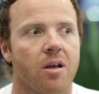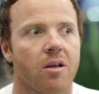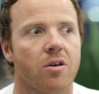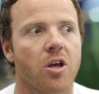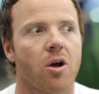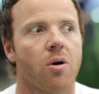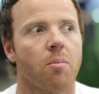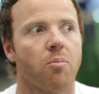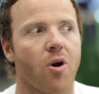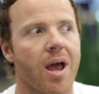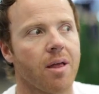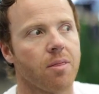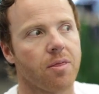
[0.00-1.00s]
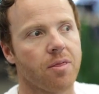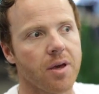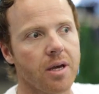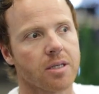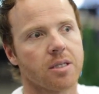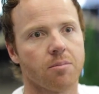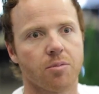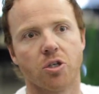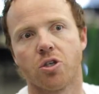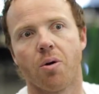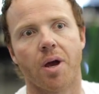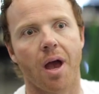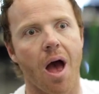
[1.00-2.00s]
you know, a brand thinks something's
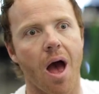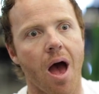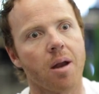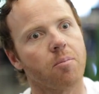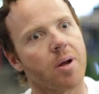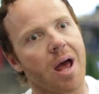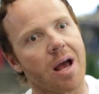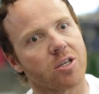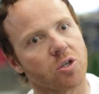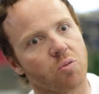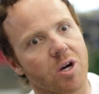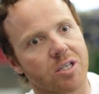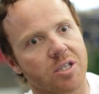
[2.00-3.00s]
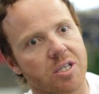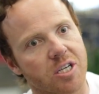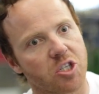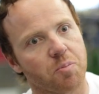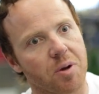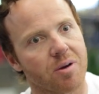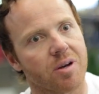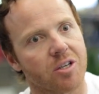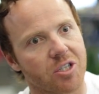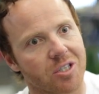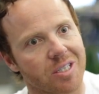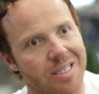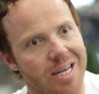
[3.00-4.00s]
going on, but actually what's the experience
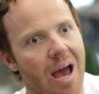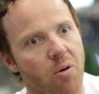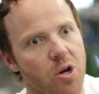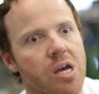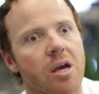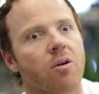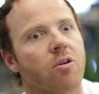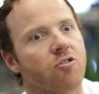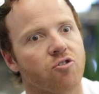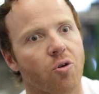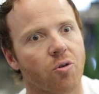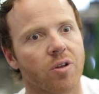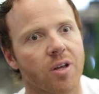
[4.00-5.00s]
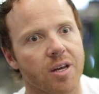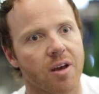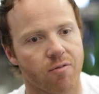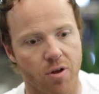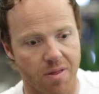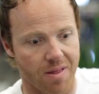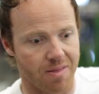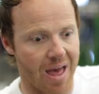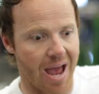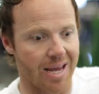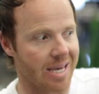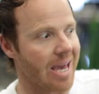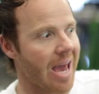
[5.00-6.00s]
down here is totally different. And
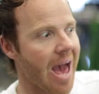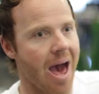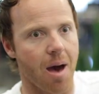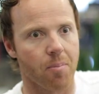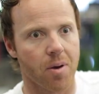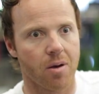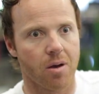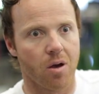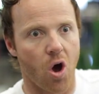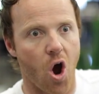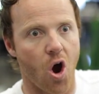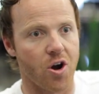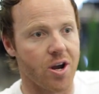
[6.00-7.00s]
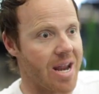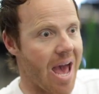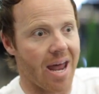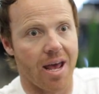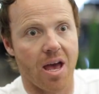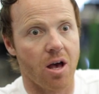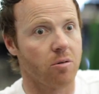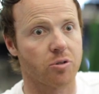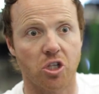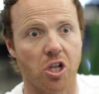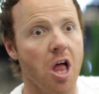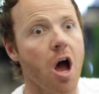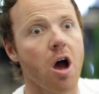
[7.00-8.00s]
that gap, our data helps
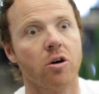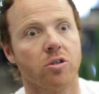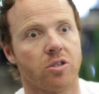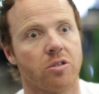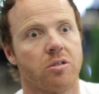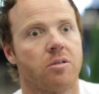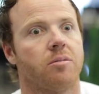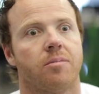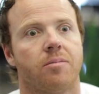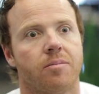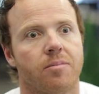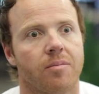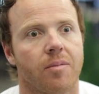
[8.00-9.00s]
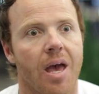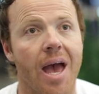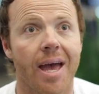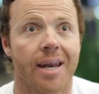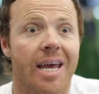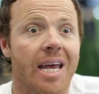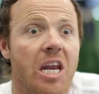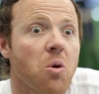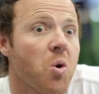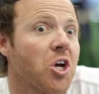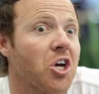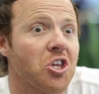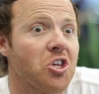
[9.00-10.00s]
close. And
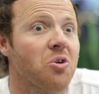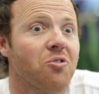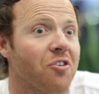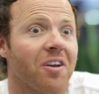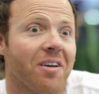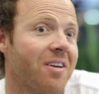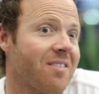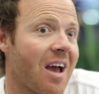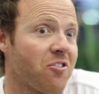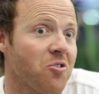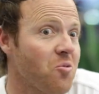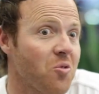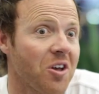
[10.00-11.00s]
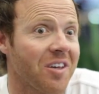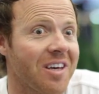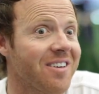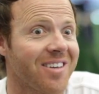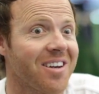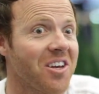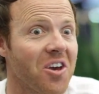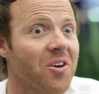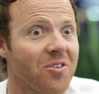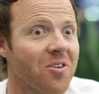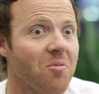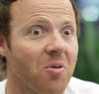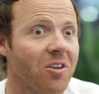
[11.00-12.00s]
anyone can use it. It's actually really easy to
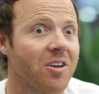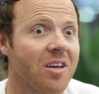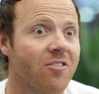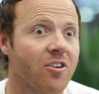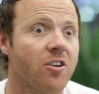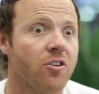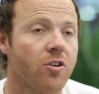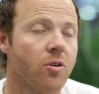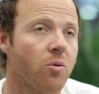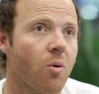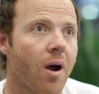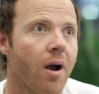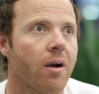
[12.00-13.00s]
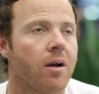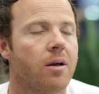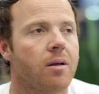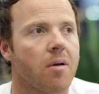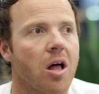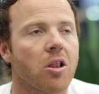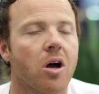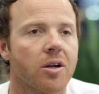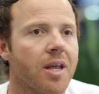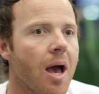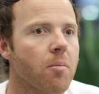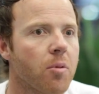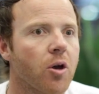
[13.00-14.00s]
use and really easy to do, where a long
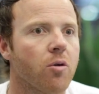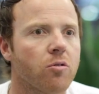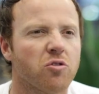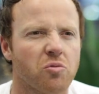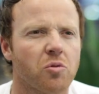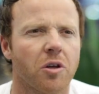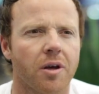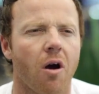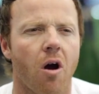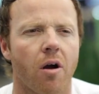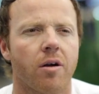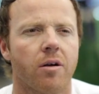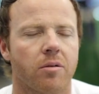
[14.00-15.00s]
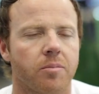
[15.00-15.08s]
time ago it was really hard.